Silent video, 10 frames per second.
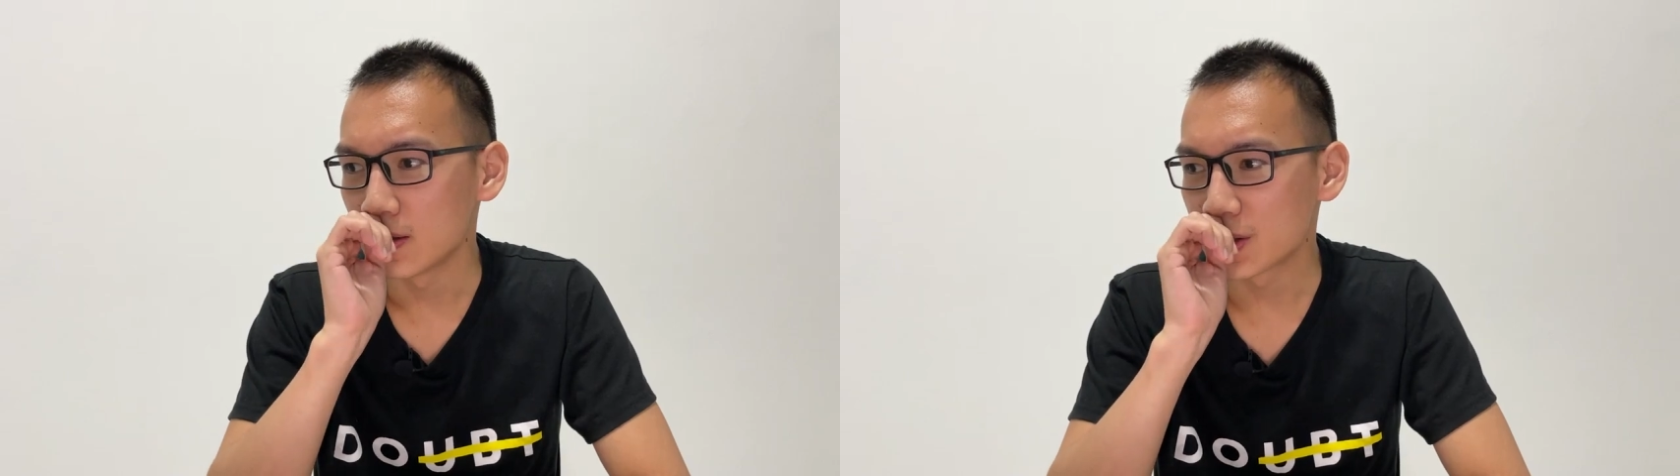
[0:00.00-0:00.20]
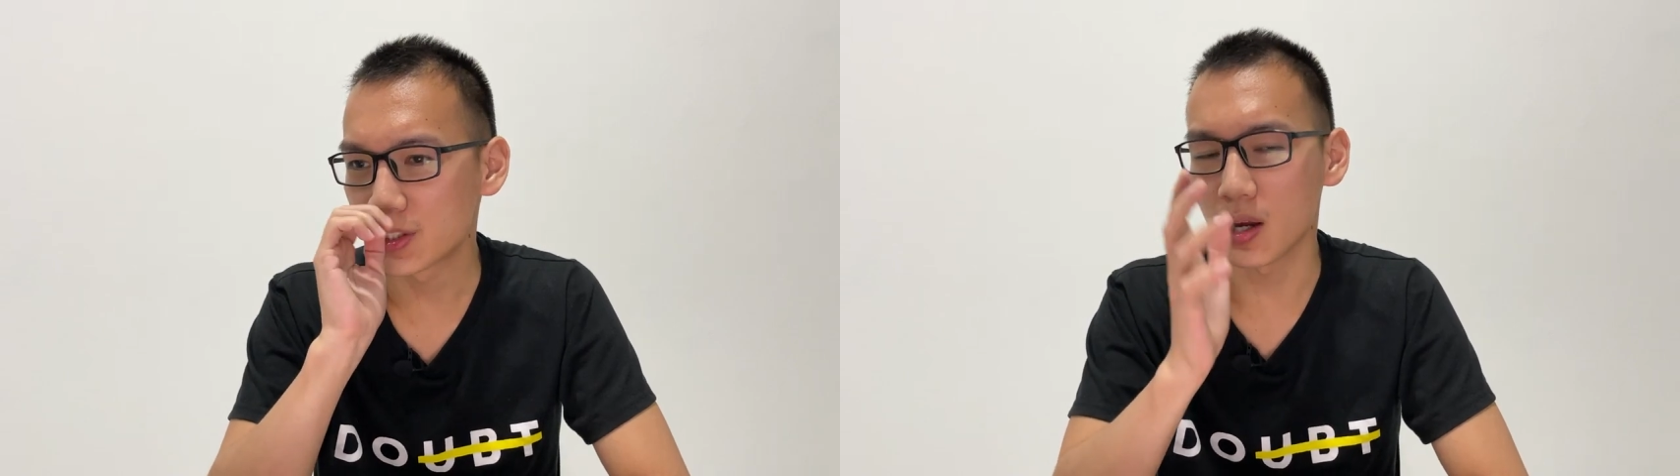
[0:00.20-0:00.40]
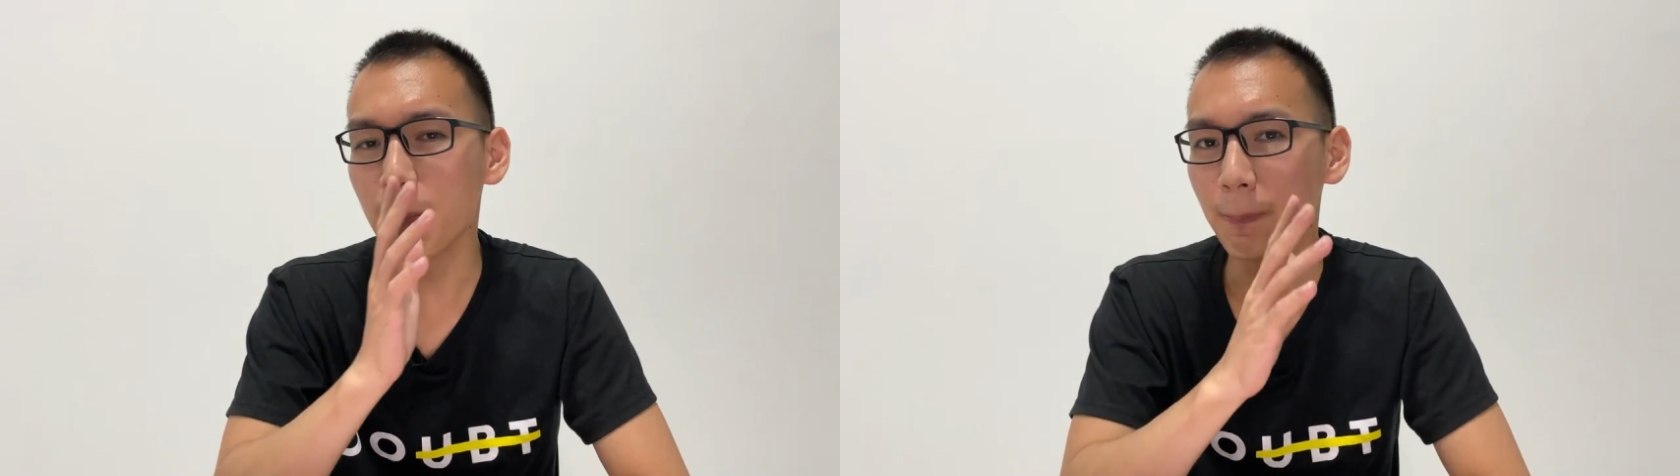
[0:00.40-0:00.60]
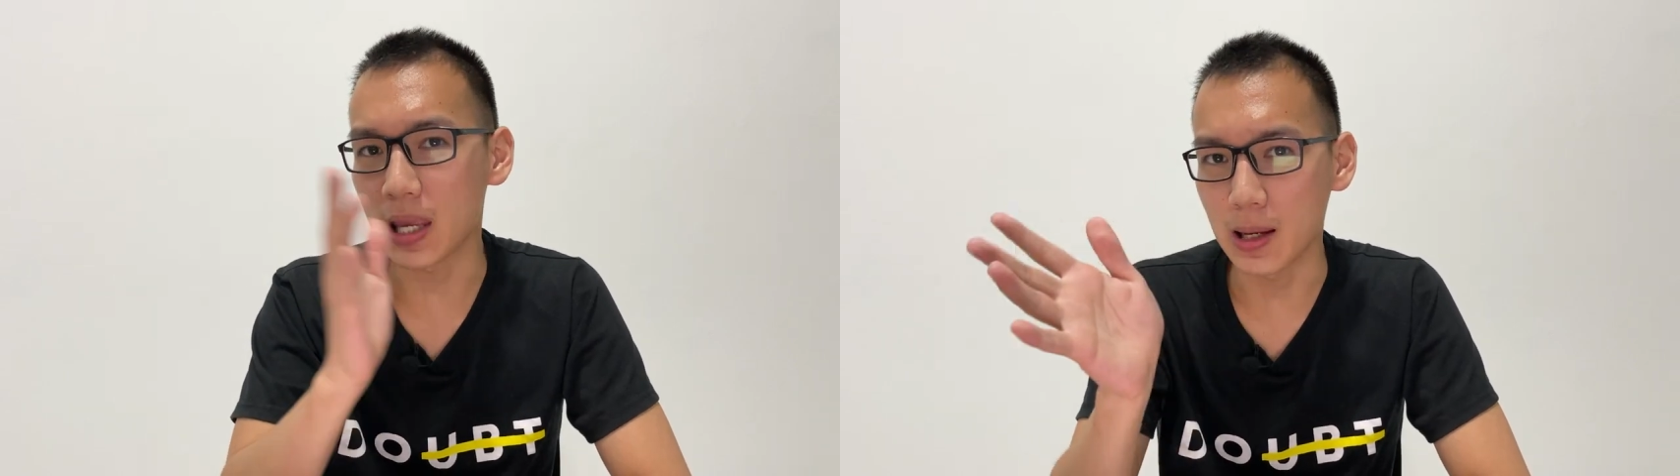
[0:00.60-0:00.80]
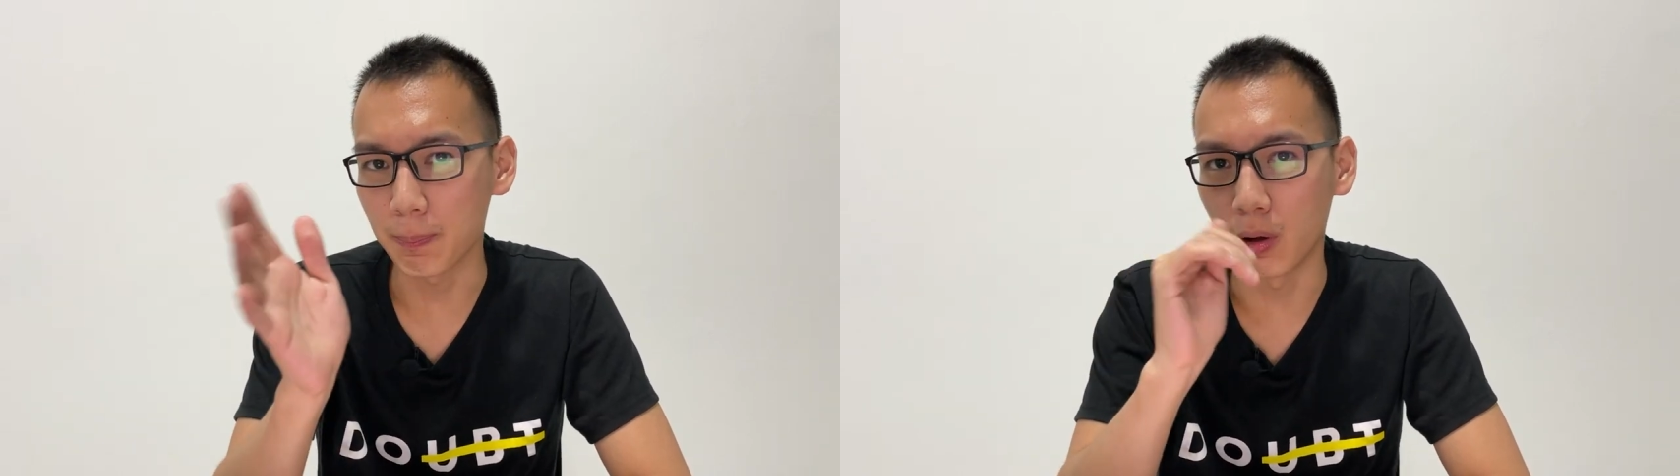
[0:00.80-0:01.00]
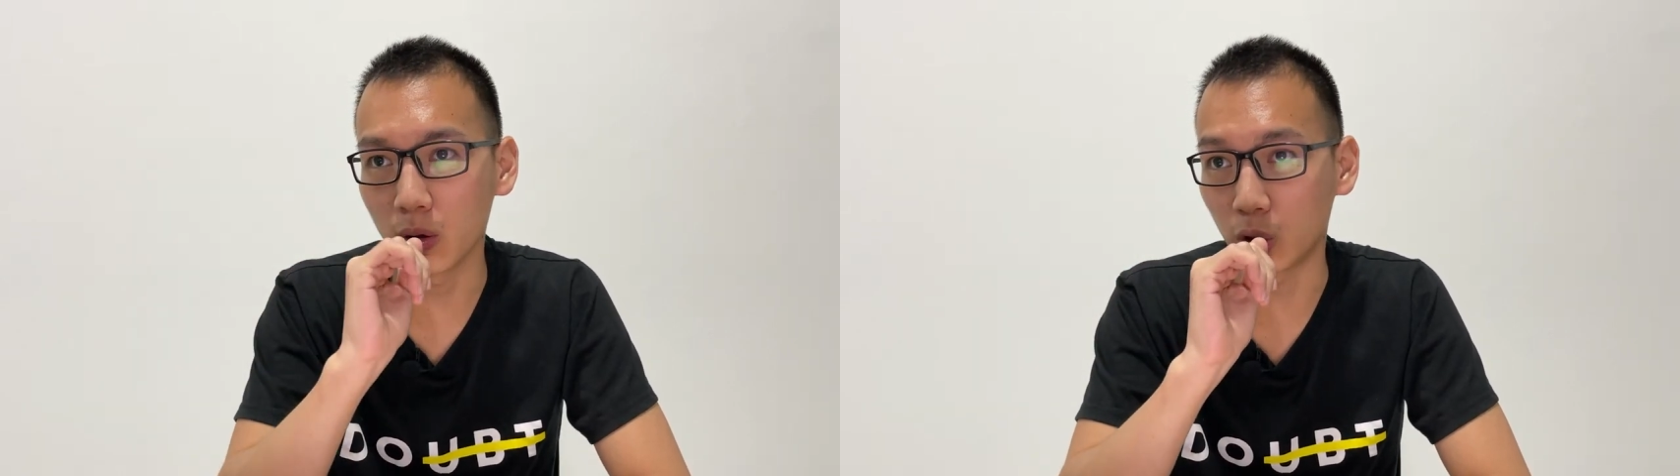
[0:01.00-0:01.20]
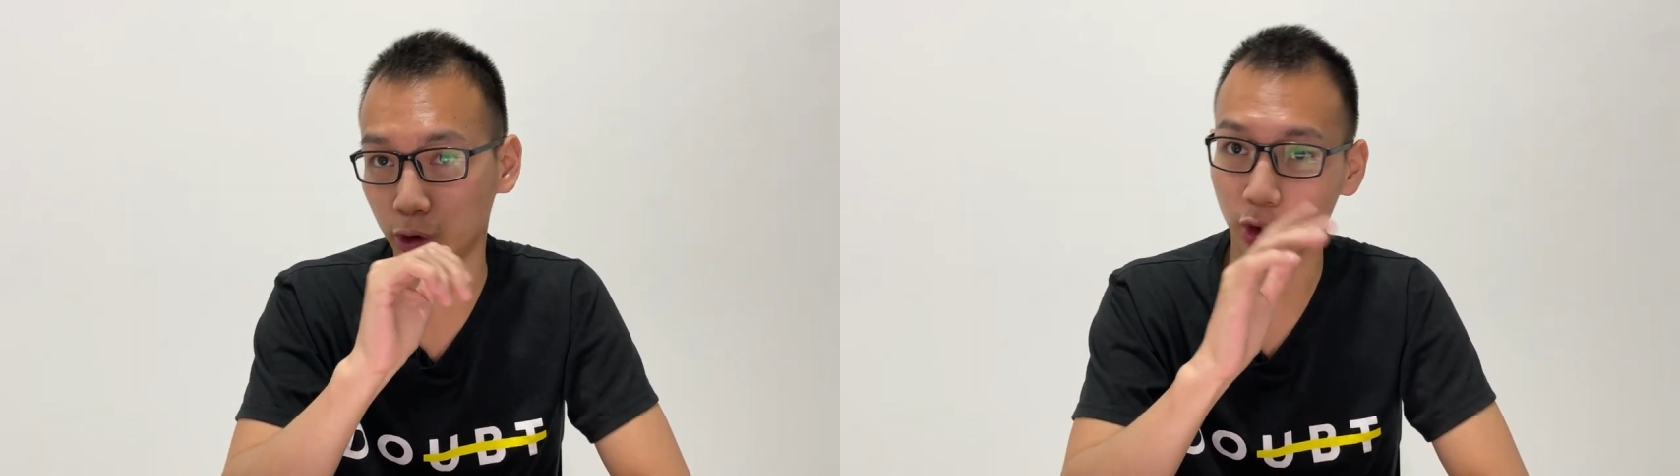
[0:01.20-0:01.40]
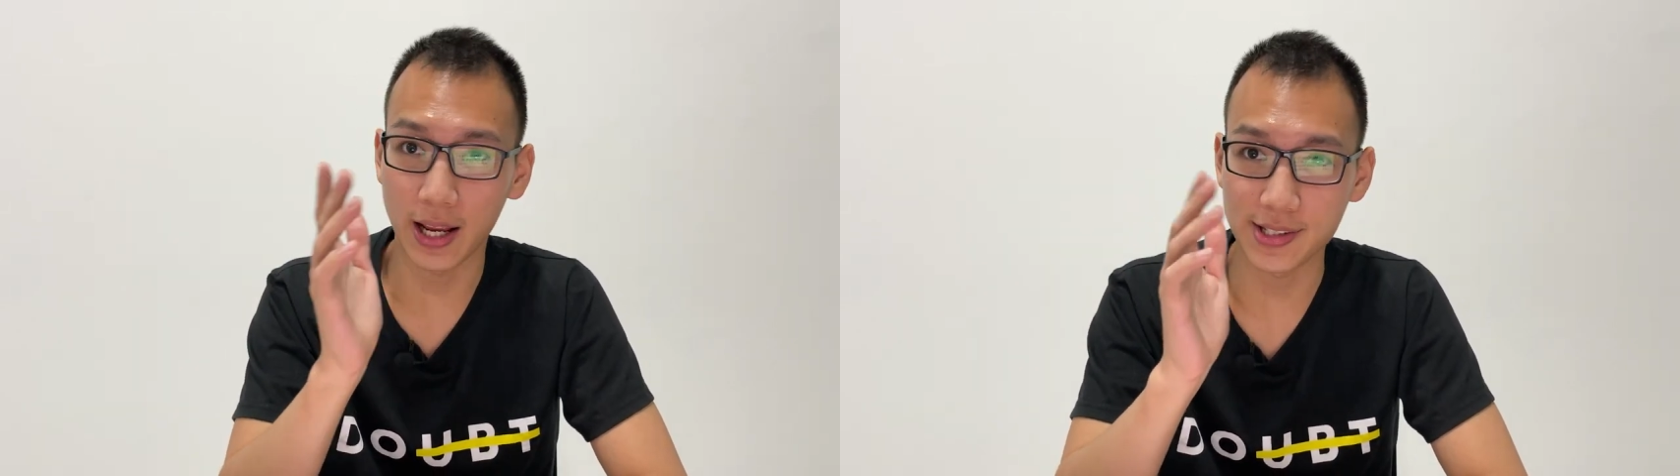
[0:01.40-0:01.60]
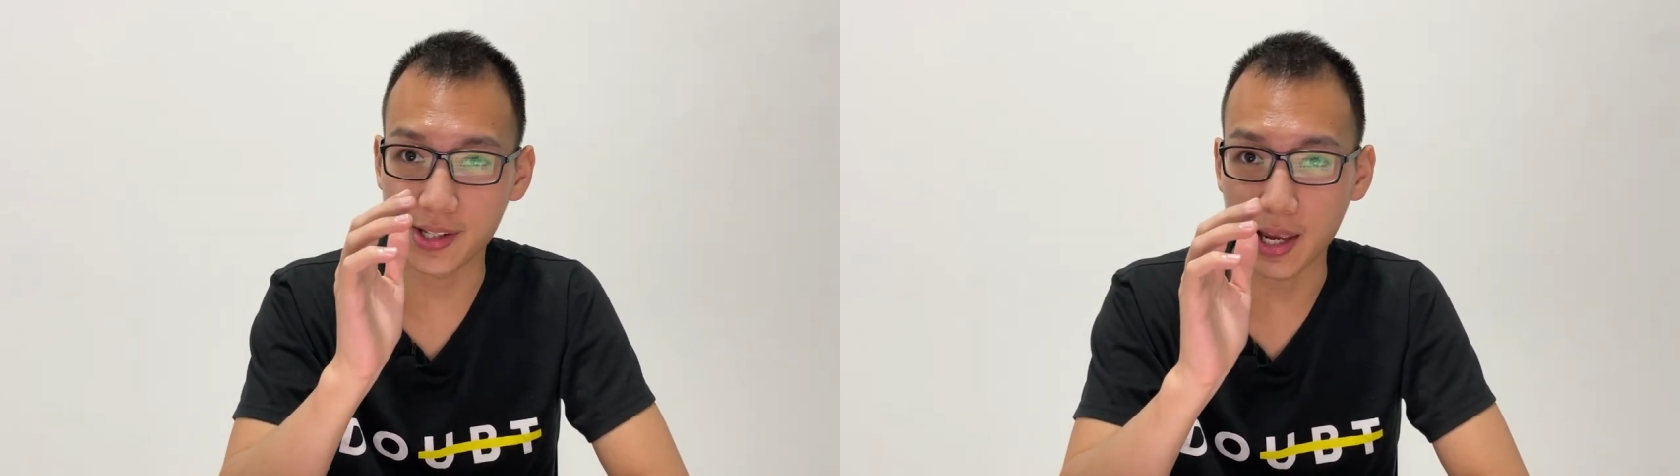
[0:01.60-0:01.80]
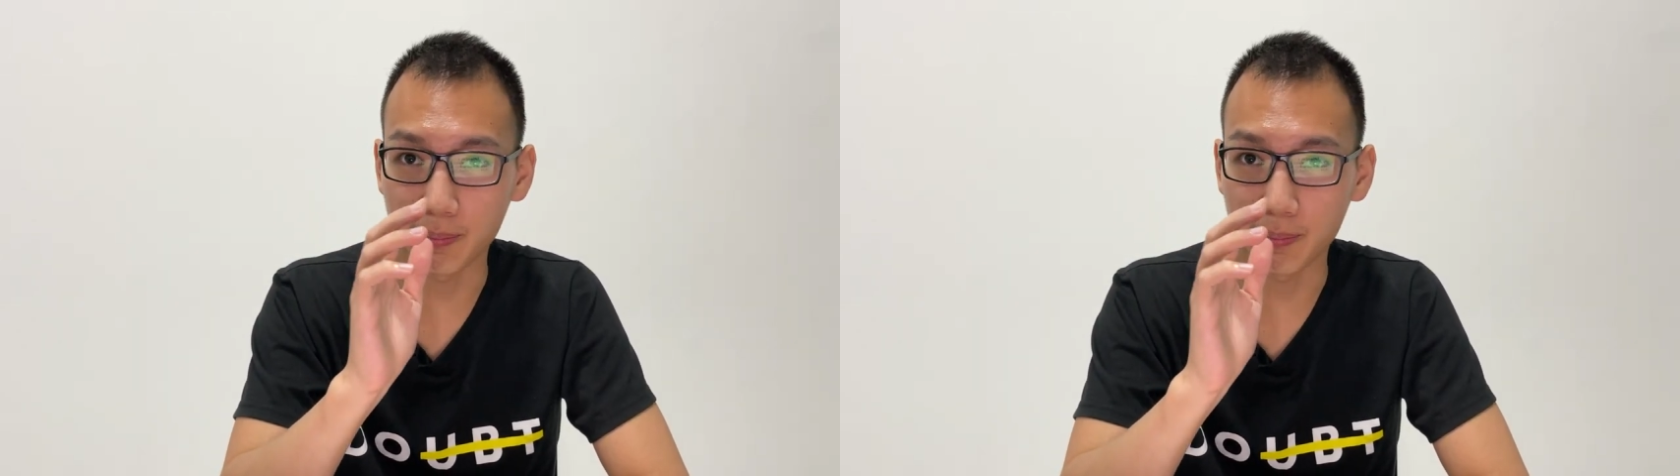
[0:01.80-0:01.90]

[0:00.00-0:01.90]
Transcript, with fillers: some people, or should I say